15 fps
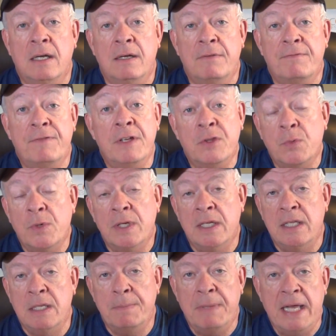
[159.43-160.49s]
fifth wheel
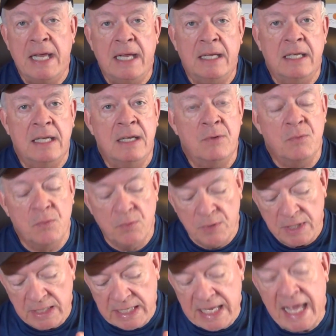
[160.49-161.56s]
in the back, it
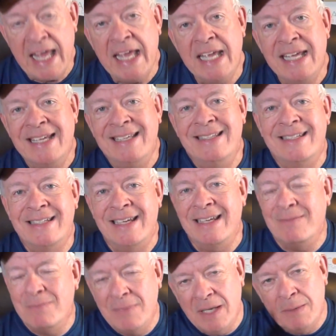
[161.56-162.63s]
really aids
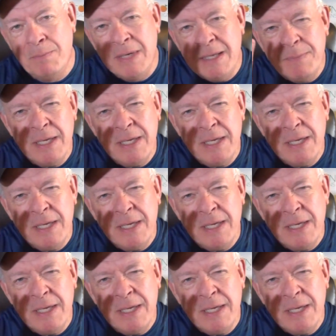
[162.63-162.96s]
in me